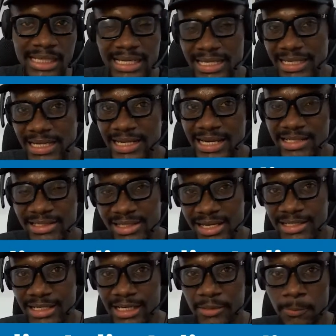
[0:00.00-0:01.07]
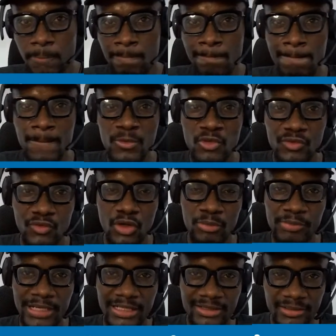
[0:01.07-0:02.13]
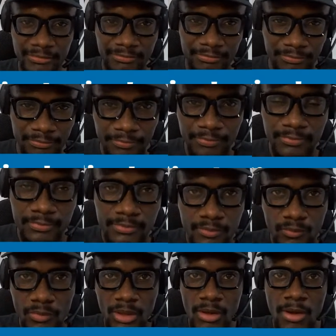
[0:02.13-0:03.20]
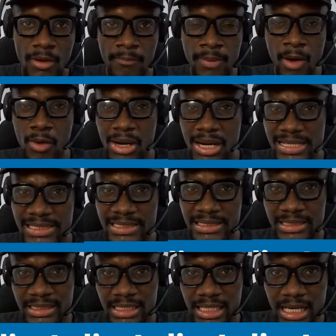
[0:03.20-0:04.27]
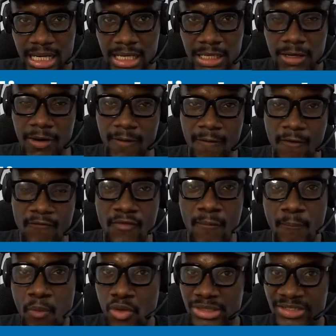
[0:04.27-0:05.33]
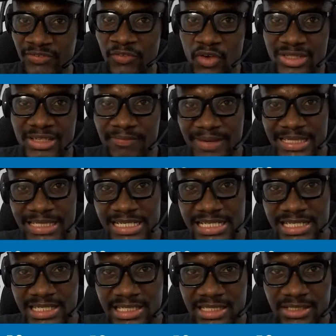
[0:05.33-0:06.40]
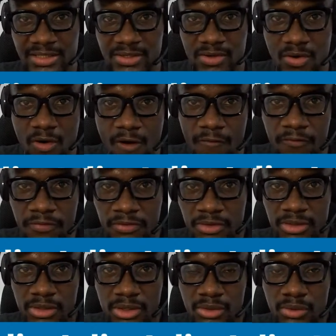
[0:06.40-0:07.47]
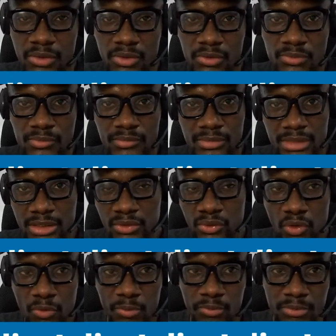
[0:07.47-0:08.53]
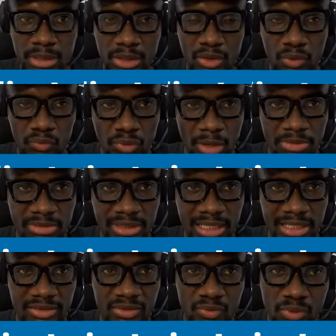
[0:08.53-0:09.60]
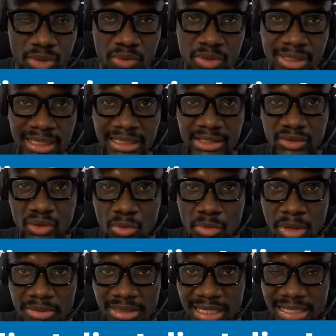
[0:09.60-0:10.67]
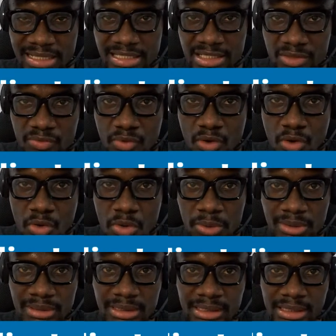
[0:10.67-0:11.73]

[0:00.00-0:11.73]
And again, I said that WordPress powers over 40% of the top million websites. So when you look at the top websites in the world,